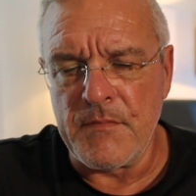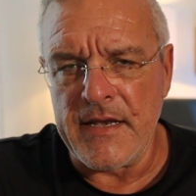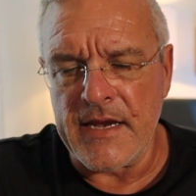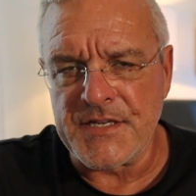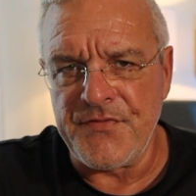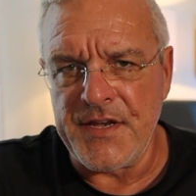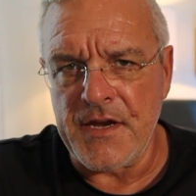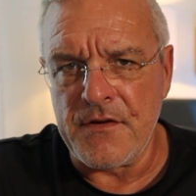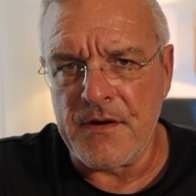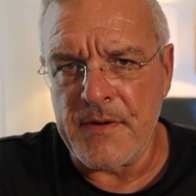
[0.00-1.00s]
next
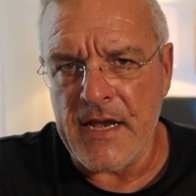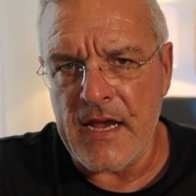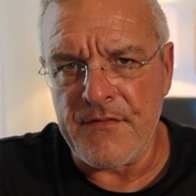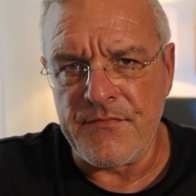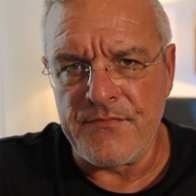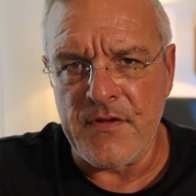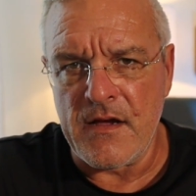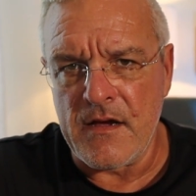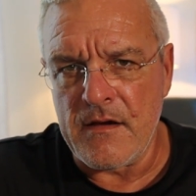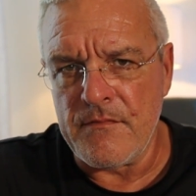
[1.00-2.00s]
video I'm going to have
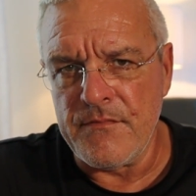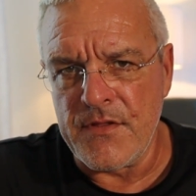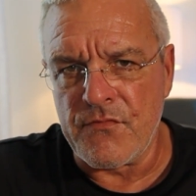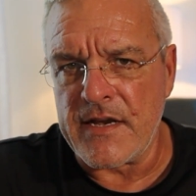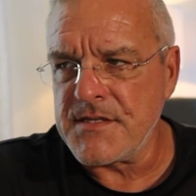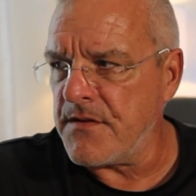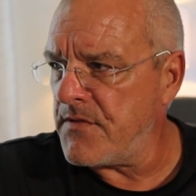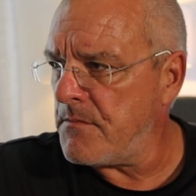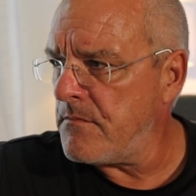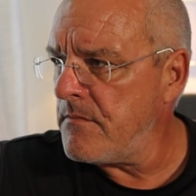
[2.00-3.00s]
the rest of
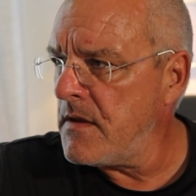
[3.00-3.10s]
them.